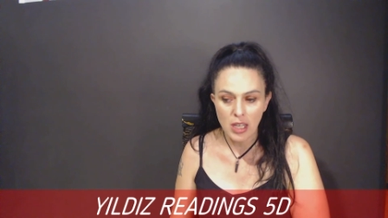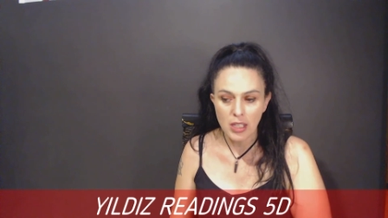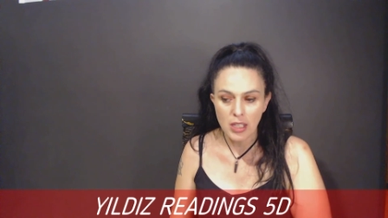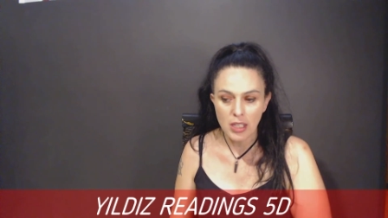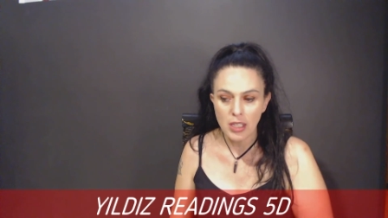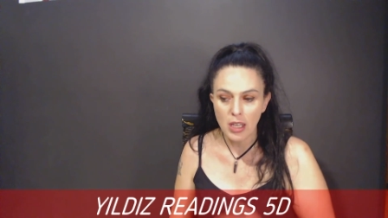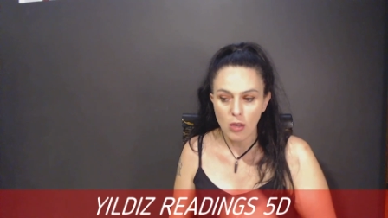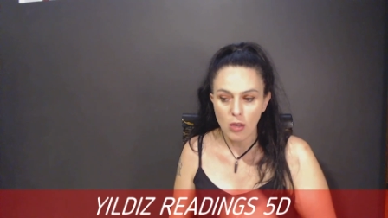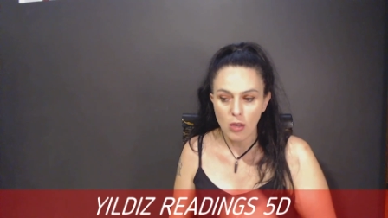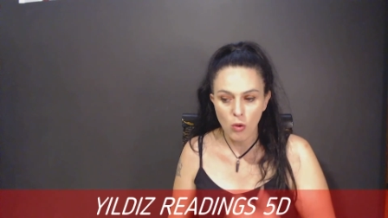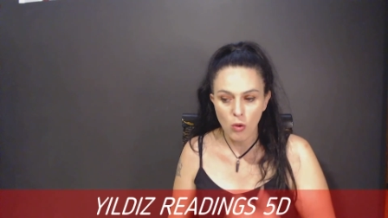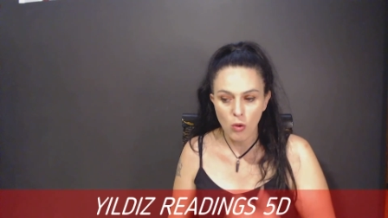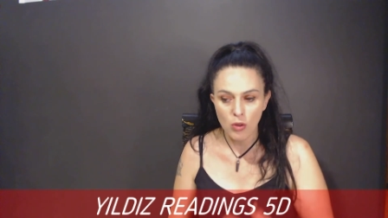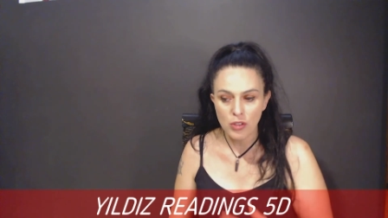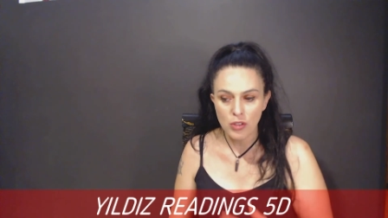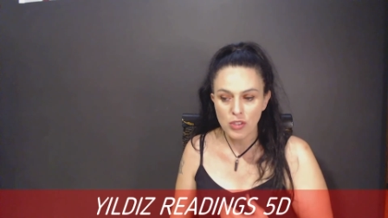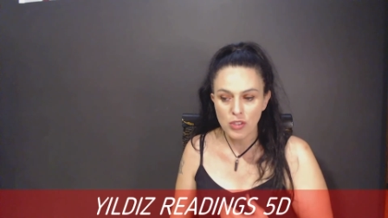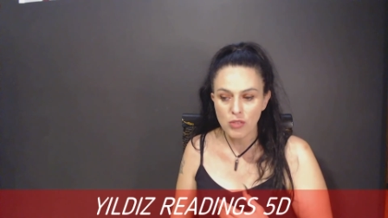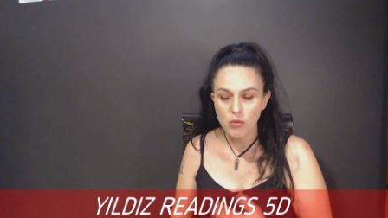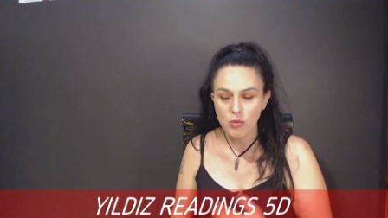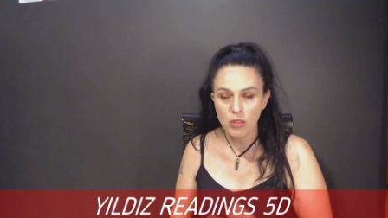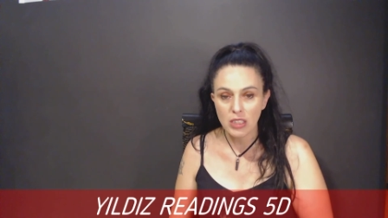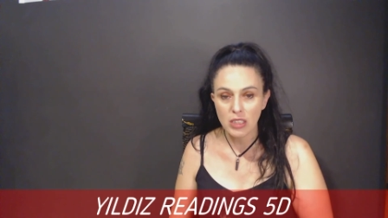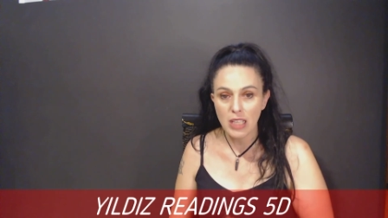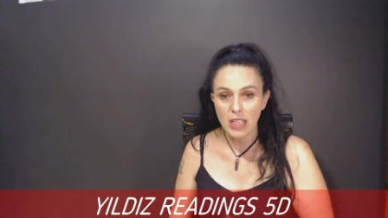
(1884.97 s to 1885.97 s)
get honours
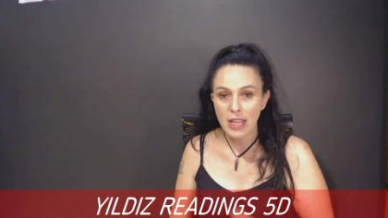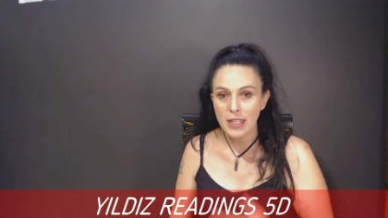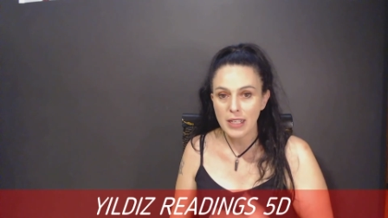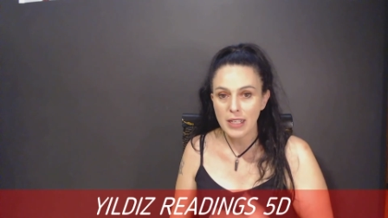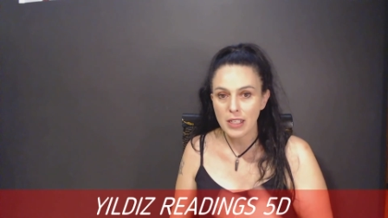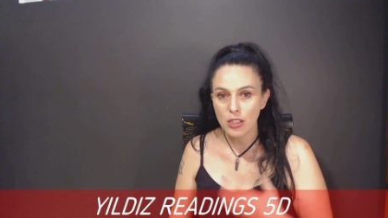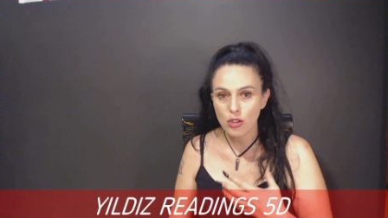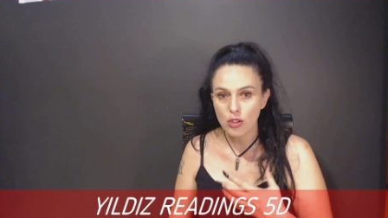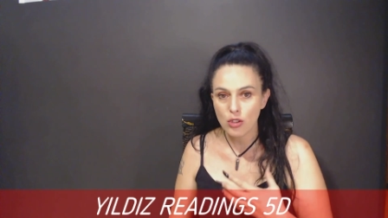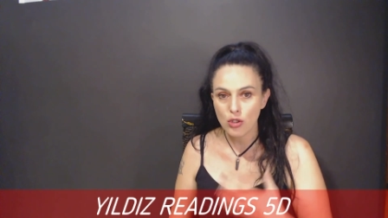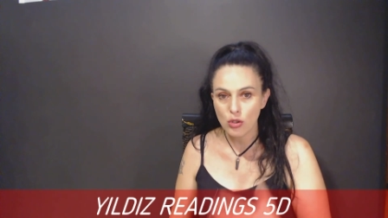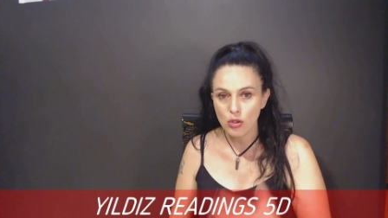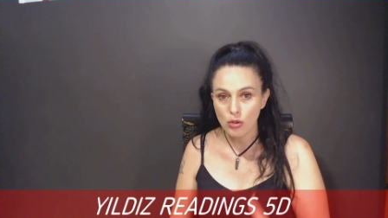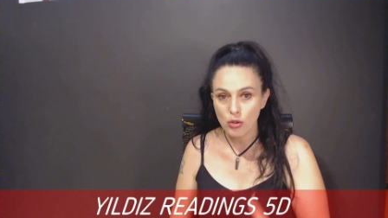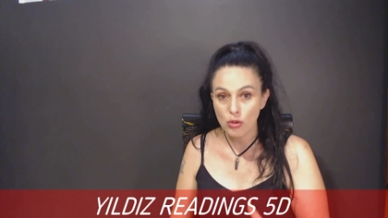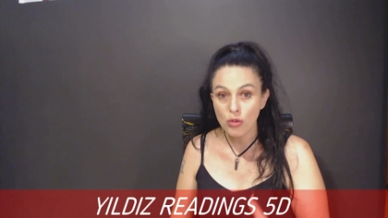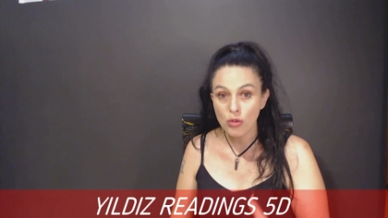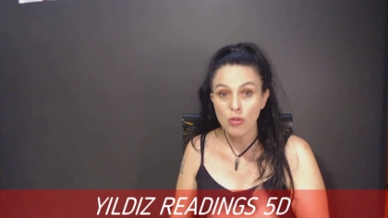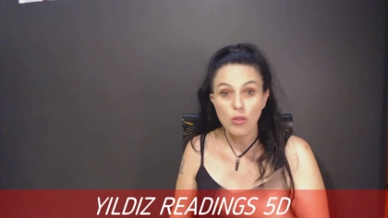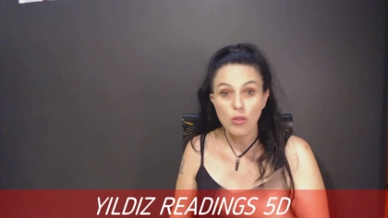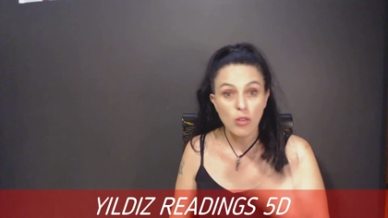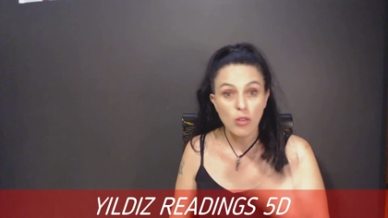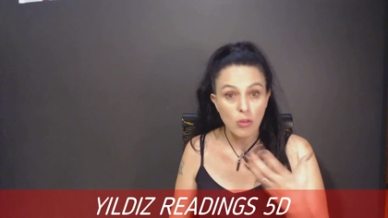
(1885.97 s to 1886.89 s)
relating to